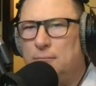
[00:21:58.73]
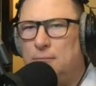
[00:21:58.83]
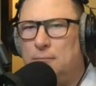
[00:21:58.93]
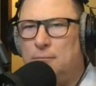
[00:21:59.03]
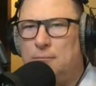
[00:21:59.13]

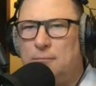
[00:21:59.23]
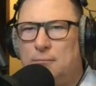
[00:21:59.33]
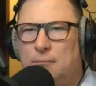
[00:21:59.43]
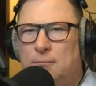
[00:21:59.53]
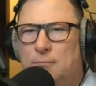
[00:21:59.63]

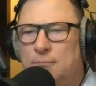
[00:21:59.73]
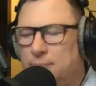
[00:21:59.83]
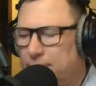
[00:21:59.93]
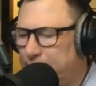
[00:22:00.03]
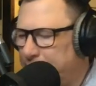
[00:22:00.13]

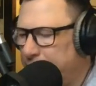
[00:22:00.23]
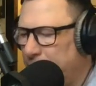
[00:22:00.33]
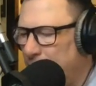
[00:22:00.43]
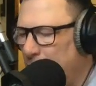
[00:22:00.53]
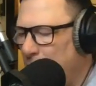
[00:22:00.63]

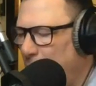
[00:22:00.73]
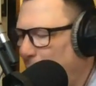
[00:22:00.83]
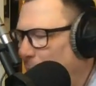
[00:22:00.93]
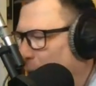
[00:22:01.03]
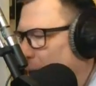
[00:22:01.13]

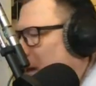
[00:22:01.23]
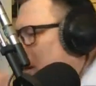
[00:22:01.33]
The person shown says nothing.